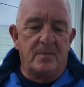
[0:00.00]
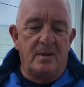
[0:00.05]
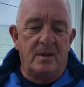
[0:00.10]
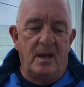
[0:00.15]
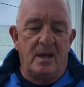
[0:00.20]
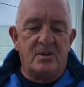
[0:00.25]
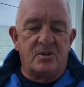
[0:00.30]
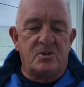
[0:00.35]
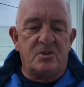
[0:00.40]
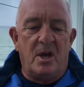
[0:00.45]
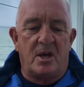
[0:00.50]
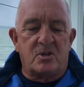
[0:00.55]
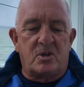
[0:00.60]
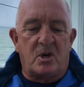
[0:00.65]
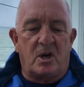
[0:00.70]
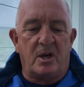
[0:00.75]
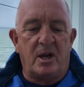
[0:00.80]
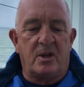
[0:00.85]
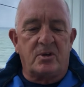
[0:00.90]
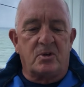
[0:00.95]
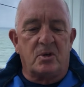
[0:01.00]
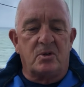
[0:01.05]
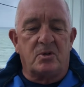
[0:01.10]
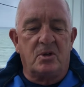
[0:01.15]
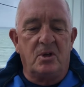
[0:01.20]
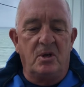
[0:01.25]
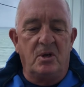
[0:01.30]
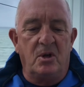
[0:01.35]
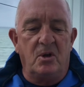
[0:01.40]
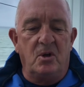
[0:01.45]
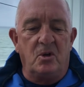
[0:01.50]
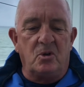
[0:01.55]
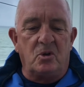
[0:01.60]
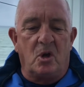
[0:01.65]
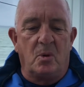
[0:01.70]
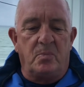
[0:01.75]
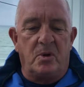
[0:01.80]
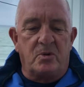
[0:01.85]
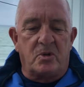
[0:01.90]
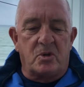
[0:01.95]
its desk cluttered,
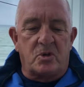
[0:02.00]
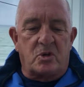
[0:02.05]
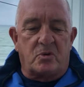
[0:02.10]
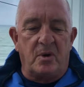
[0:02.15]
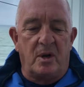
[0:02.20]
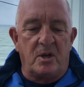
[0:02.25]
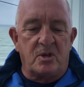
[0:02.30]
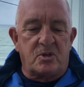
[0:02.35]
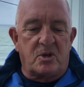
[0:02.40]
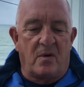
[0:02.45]
computer screens